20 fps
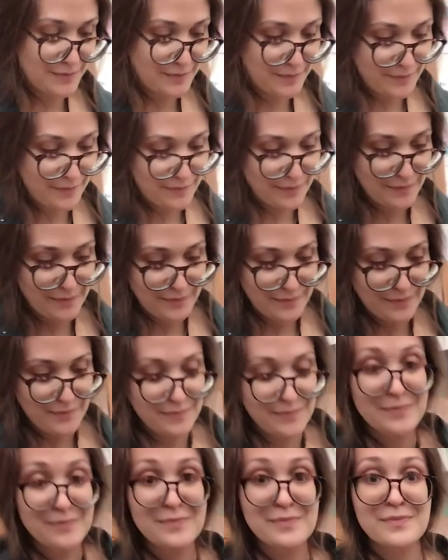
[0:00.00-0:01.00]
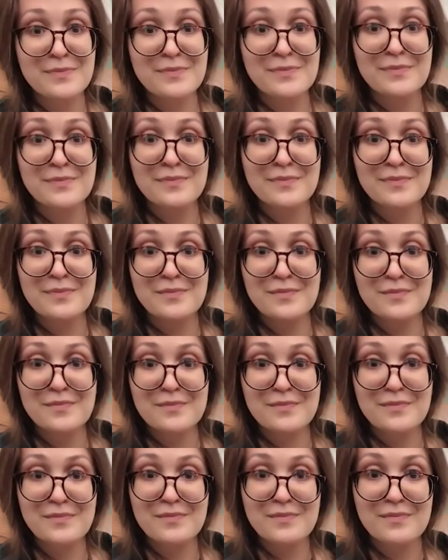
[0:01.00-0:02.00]

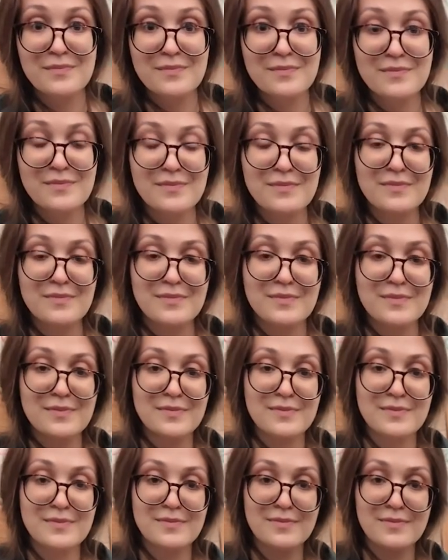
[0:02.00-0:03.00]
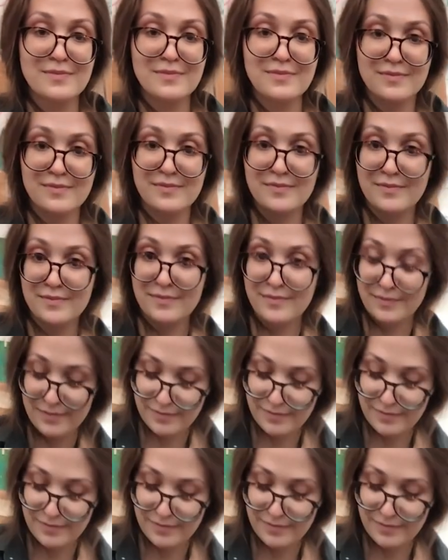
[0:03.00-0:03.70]
Nobody speaks.